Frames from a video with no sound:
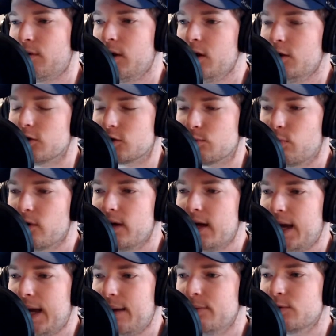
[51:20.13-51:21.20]
spring
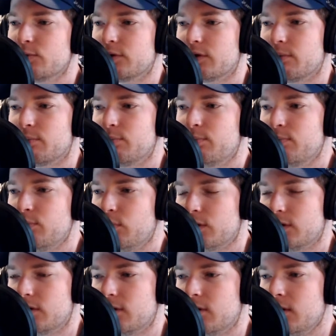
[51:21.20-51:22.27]
games with
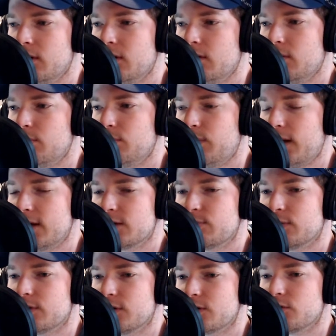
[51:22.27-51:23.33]
the biggest
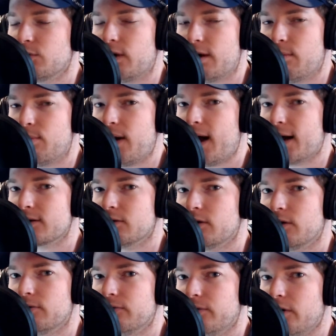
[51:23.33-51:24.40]
potential impact on
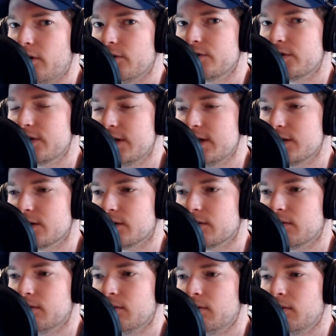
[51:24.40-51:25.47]
the fall season